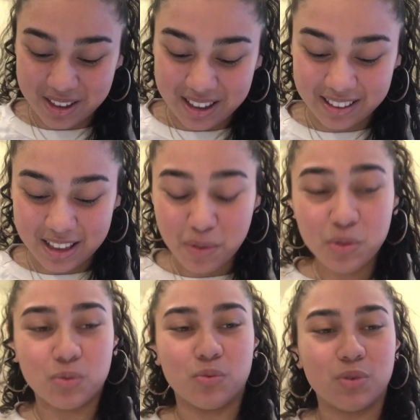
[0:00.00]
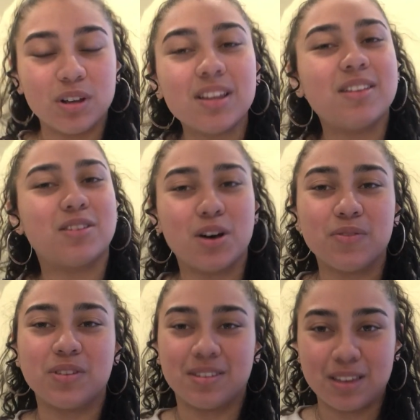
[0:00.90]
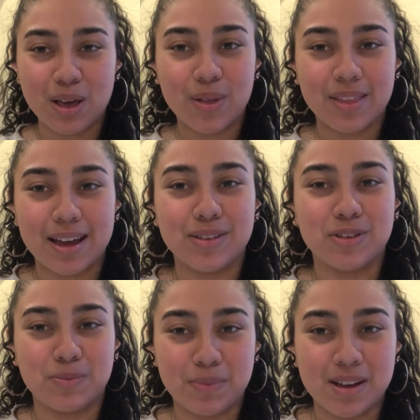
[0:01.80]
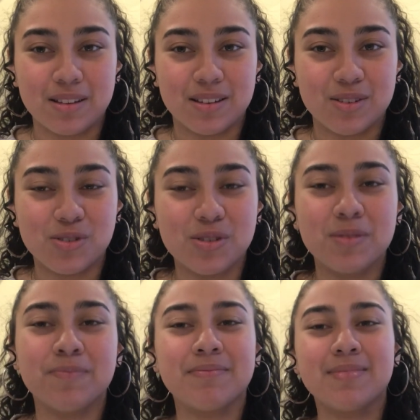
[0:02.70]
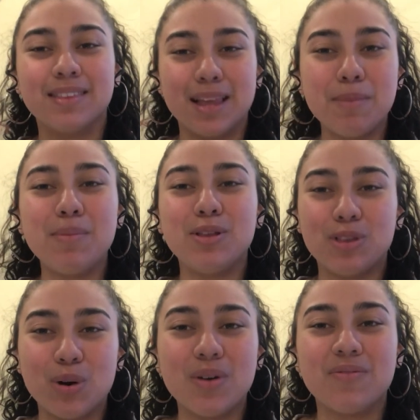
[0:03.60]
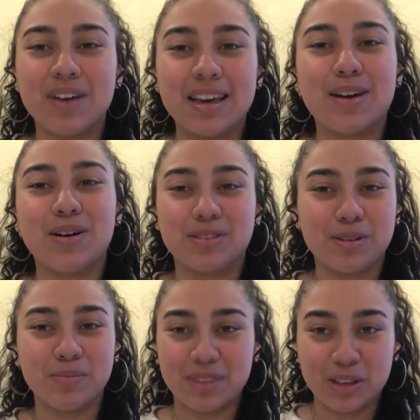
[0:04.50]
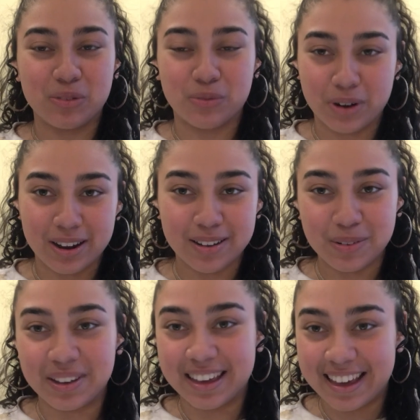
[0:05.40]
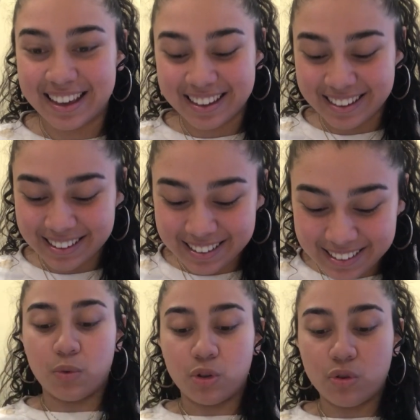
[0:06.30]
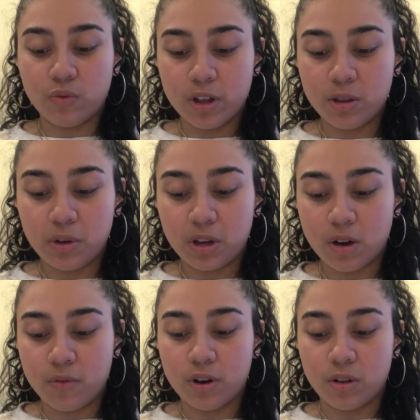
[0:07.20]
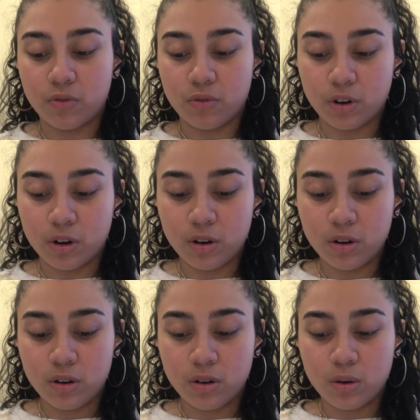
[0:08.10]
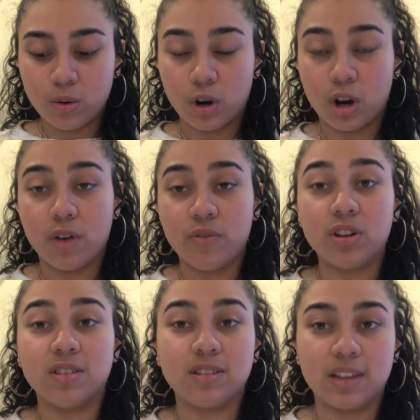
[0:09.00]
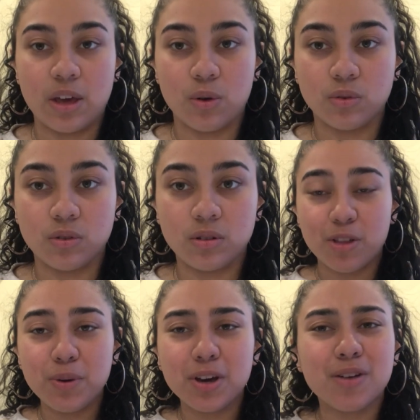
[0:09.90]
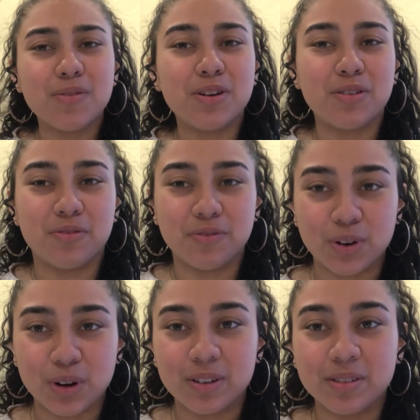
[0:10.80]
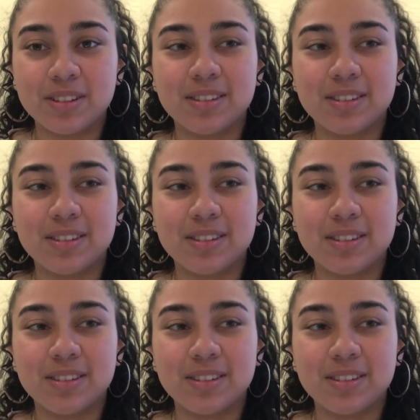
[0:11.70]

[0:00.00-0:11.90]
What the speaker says: That was really tough to say all that in Spanish. Let me know if I got some things right, okay? Would you rather be covered in fur or covered in scales? Rather be covered in fur.